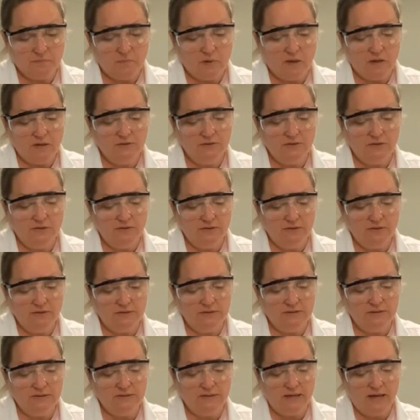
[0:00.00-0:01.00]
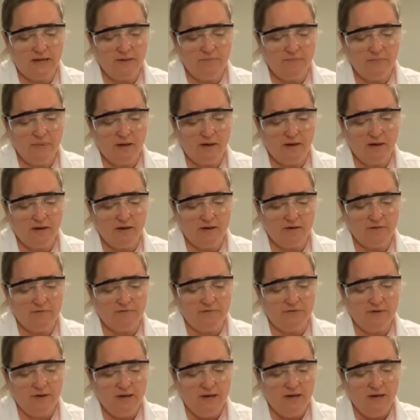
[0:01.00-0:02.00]
so that the stem of
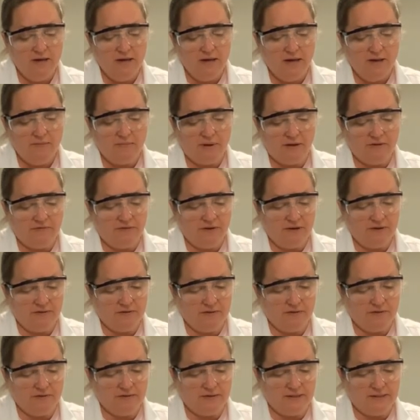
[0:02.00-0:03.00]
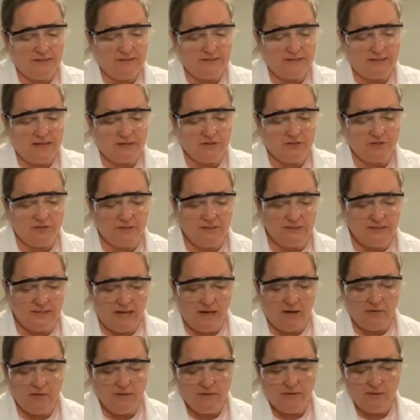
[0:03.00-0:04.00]
my funnel is actually
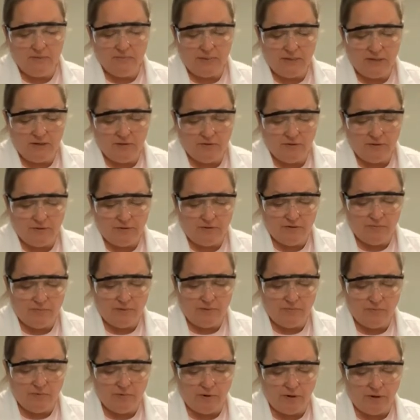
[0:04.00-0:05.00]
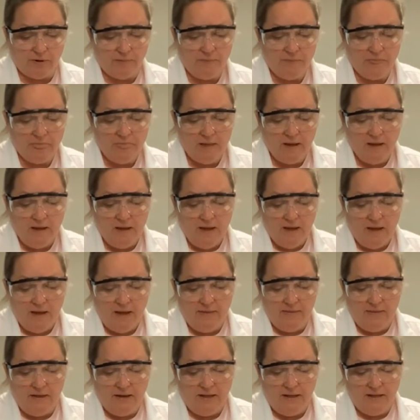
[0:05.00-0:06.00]
down in the beaker a little bit more,
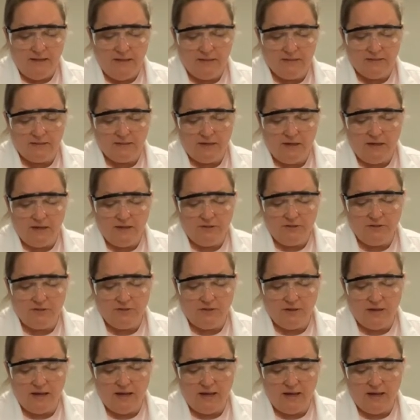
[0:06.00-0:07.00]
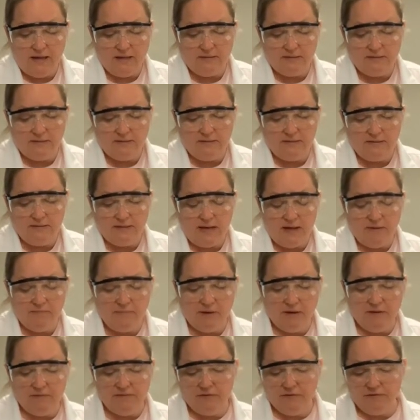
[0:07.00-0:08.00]
and then I can touch the stem
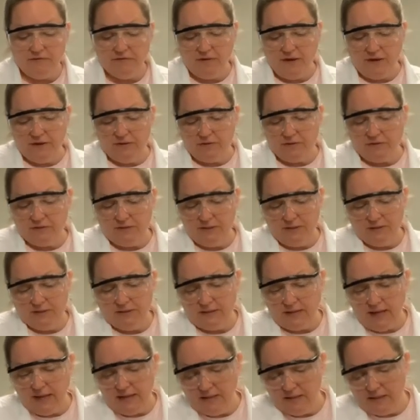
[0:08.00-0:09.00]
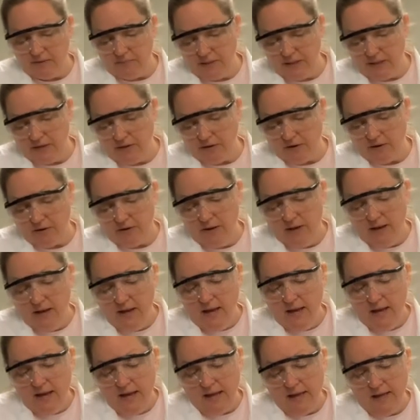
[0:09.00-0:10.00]
of the funnel to the side of the beaker.
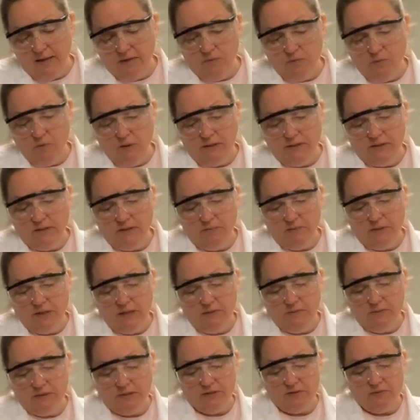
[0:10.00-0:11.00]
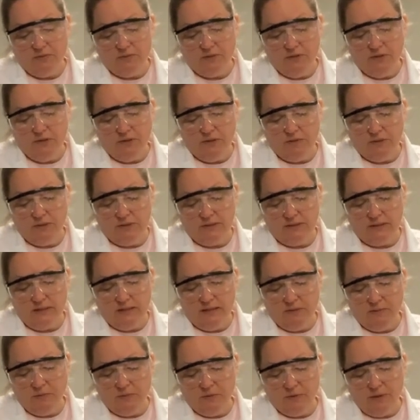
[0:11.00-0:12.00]
And what sometimes this will do is
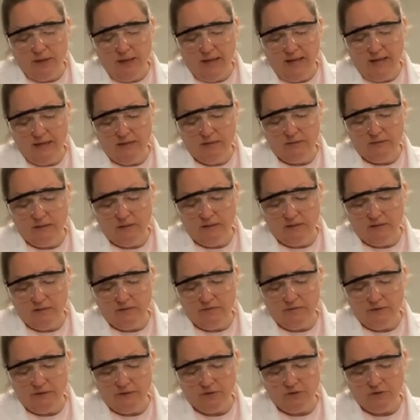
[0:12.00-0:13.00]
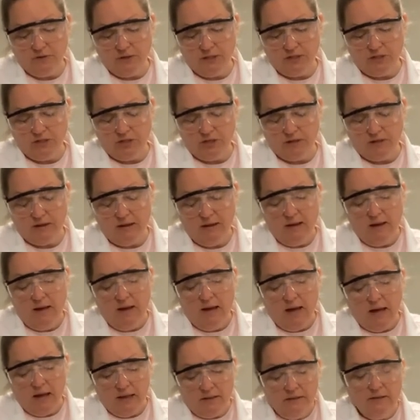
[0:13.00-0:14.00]
it will hasten the filtration
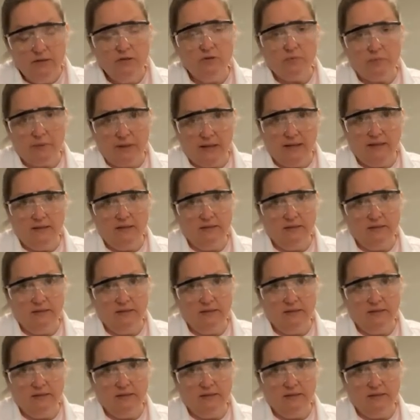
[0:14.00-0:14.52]
a little bit. It